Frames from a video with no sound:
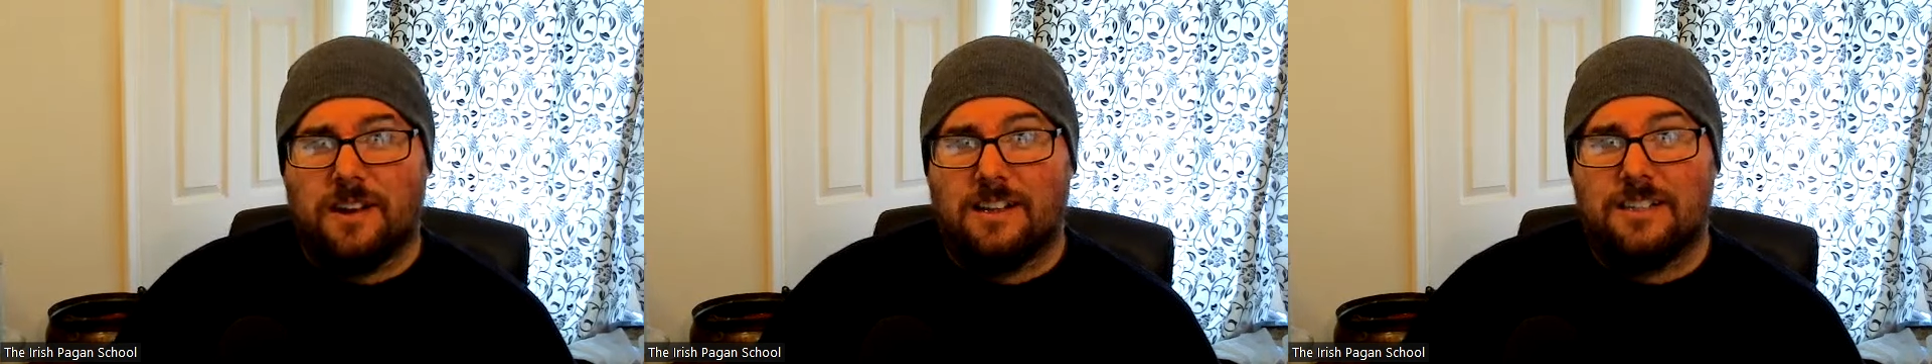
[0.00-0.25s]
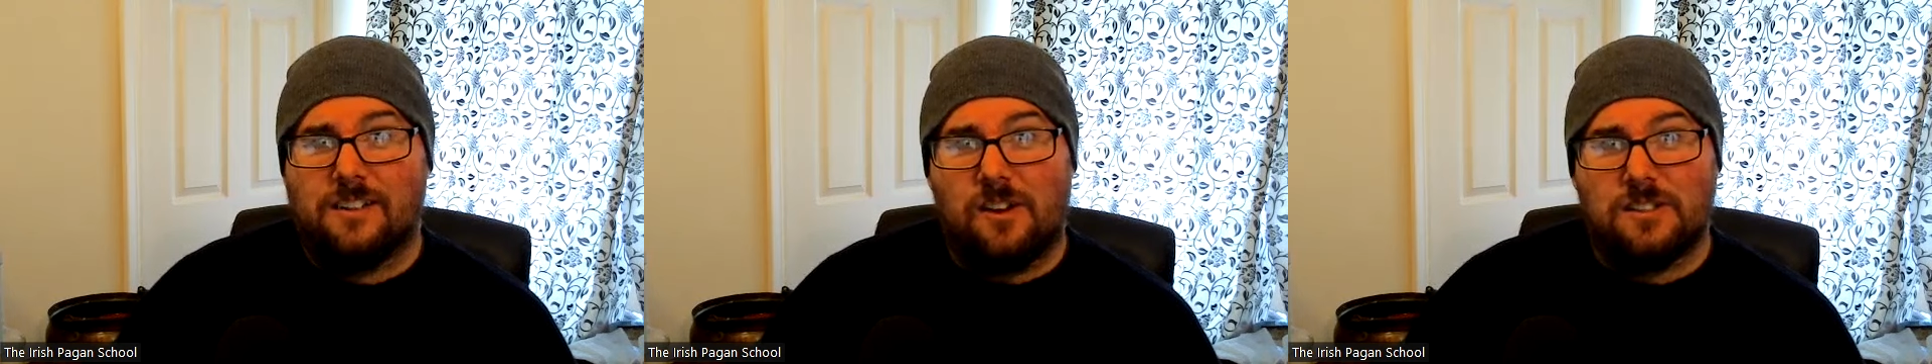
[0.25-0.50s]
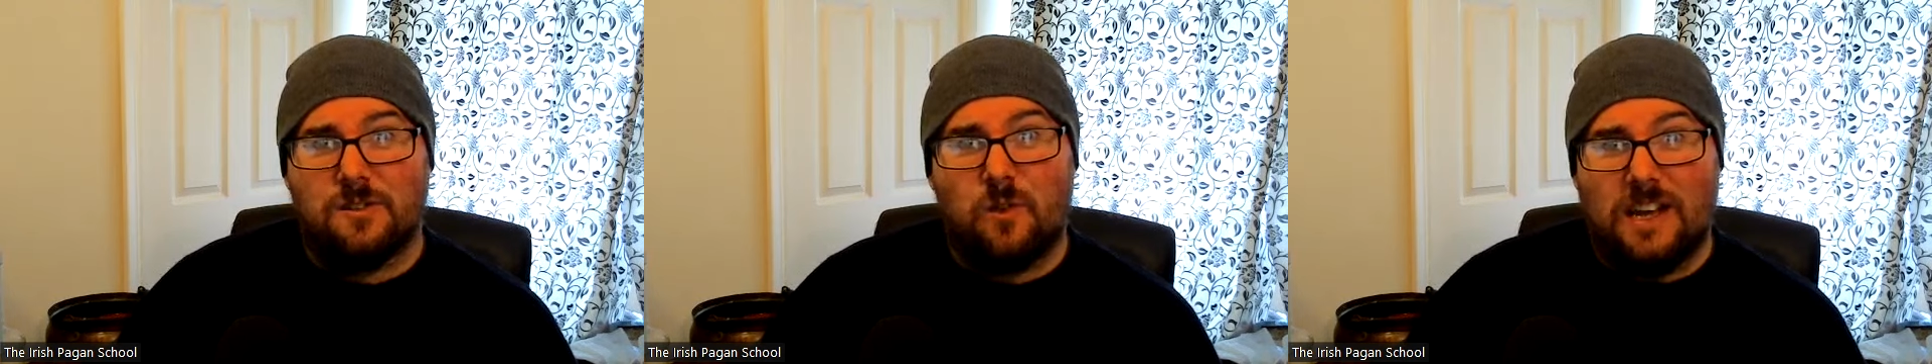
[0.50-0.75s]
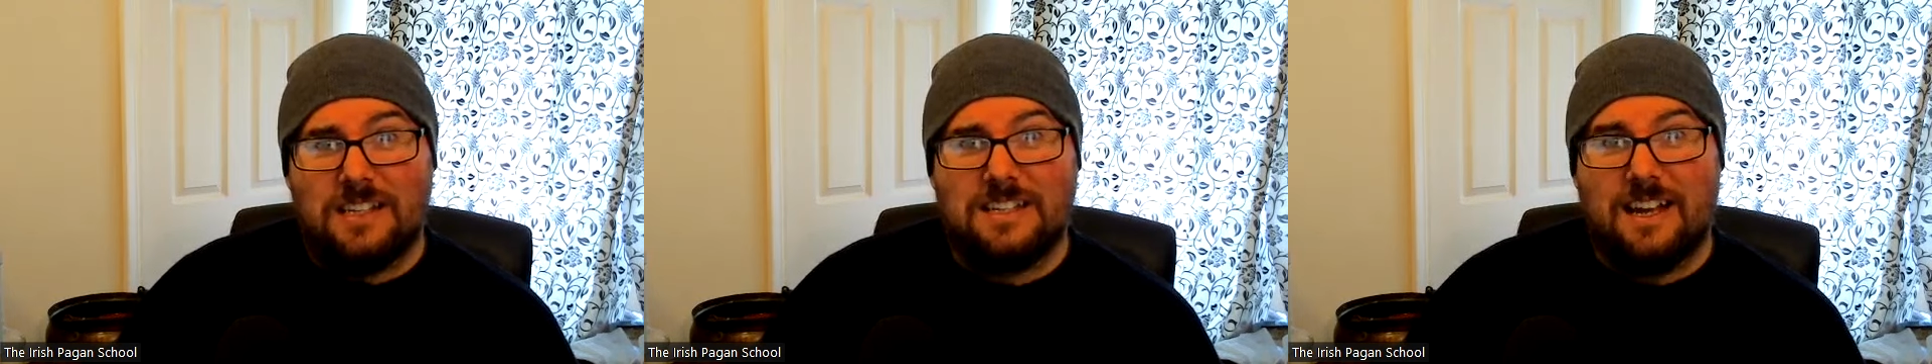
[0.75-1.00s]
and actually cause a
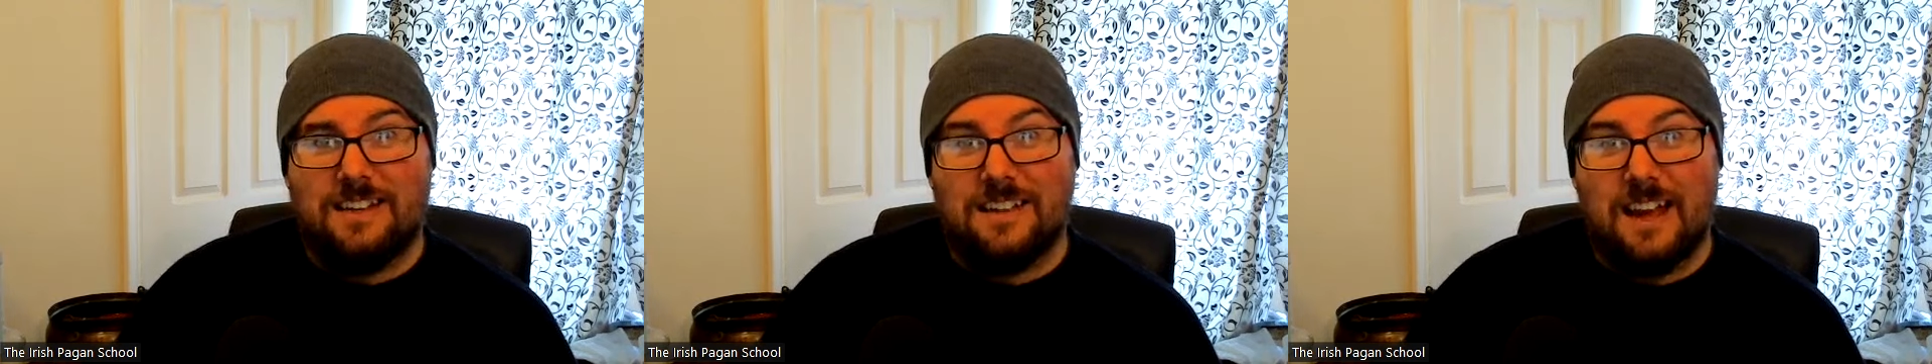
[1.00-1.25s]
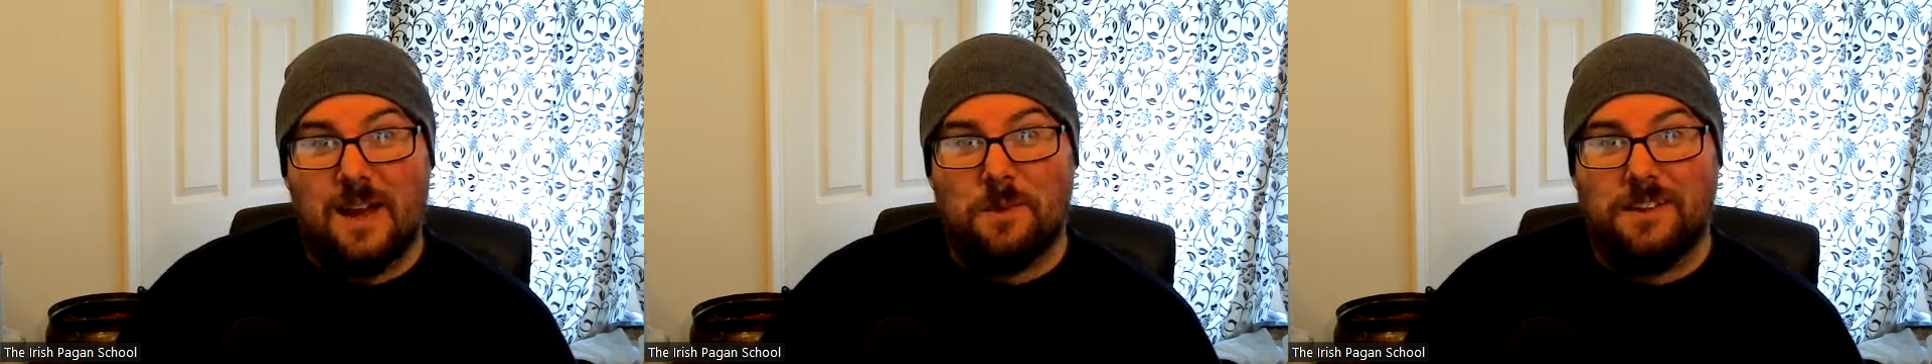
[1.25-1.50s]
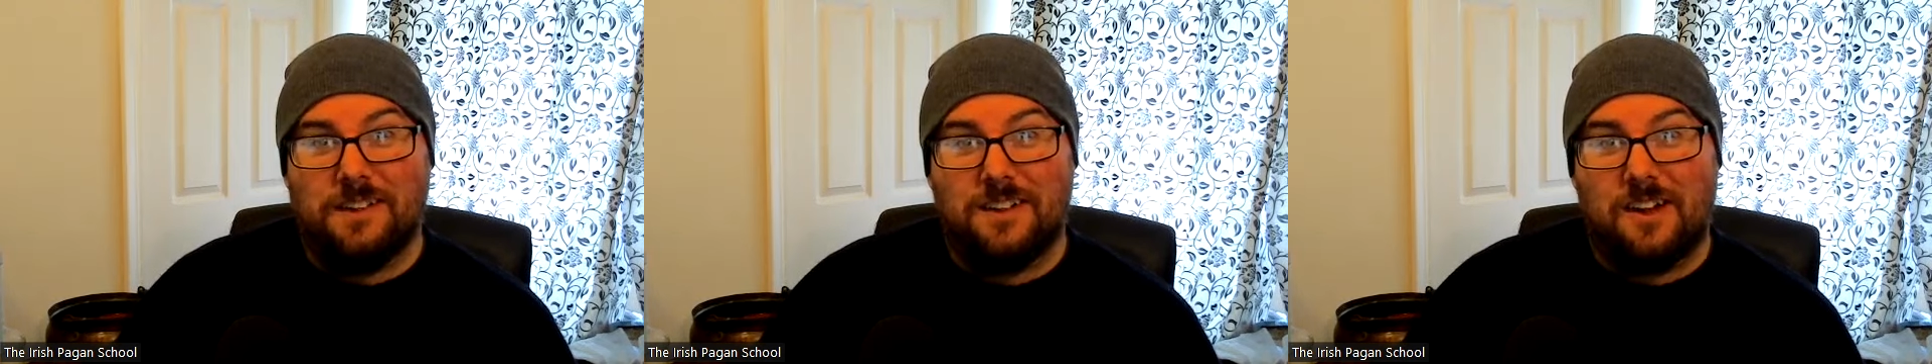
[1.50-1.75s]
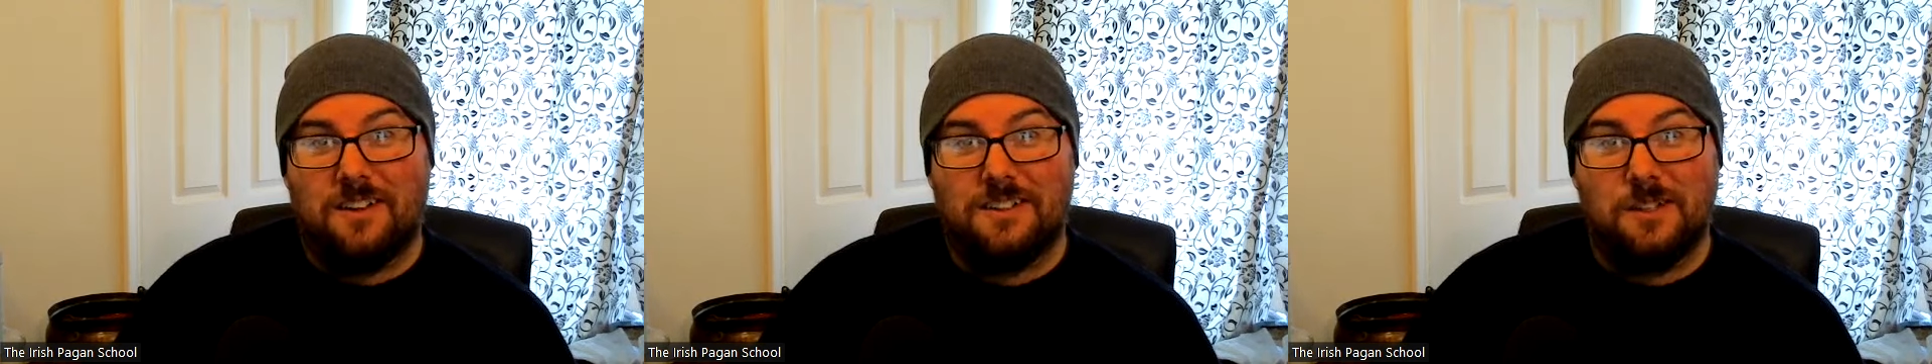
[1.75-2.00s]
wasteland to happen in
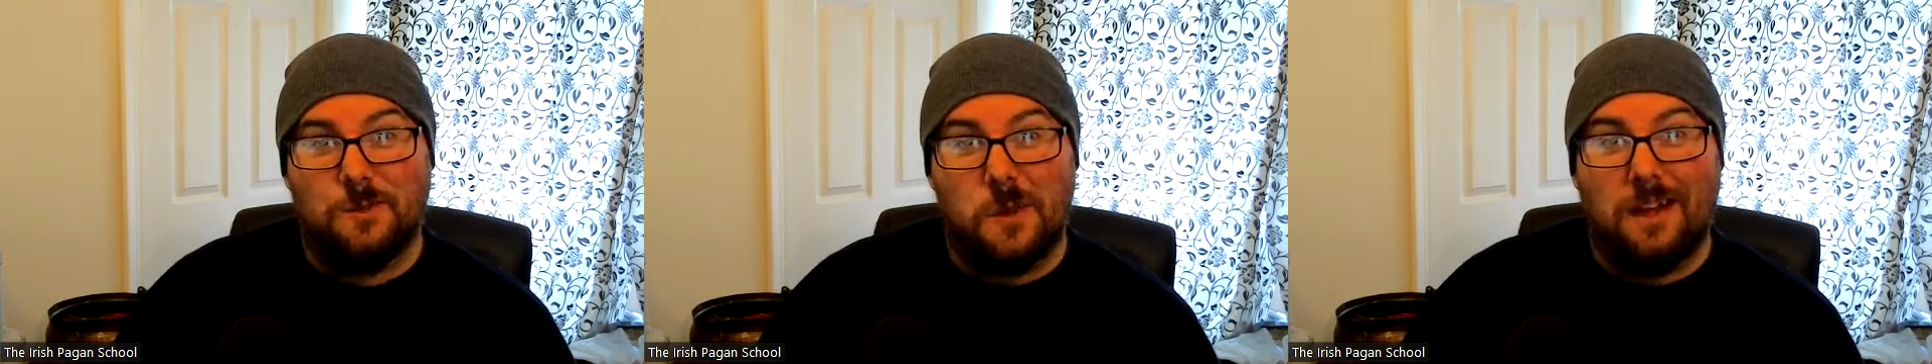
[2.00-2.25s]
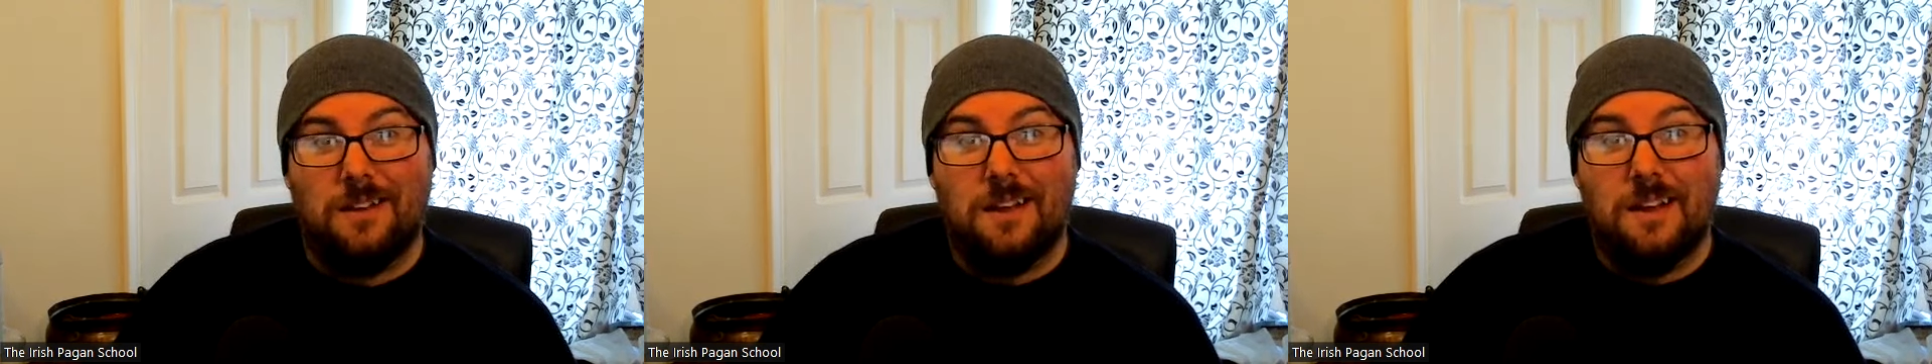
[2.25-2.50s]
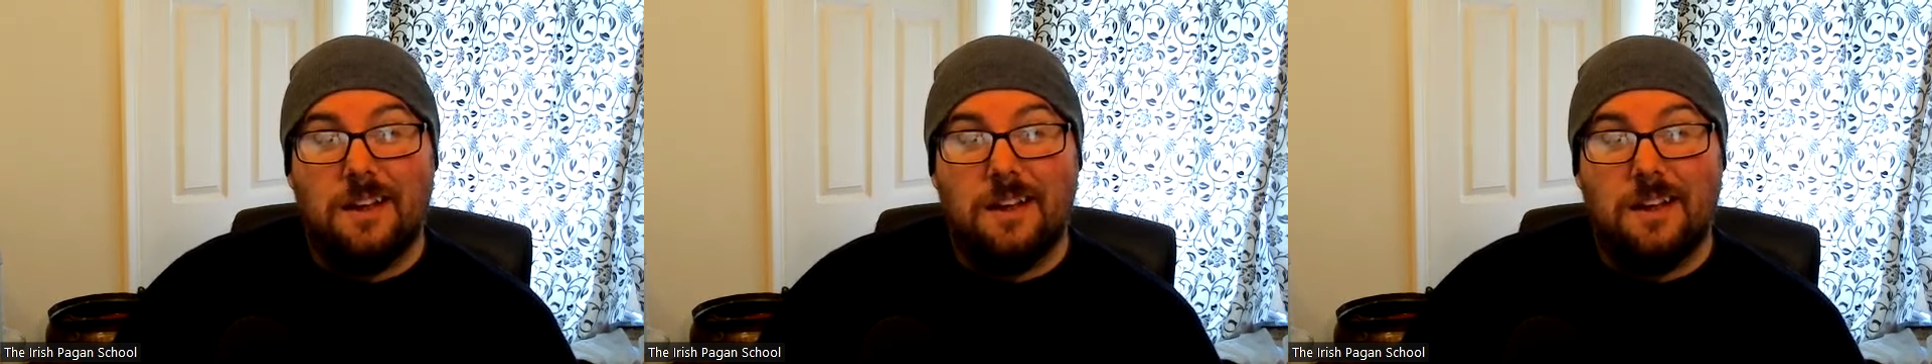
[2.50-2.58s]
Connacht as well.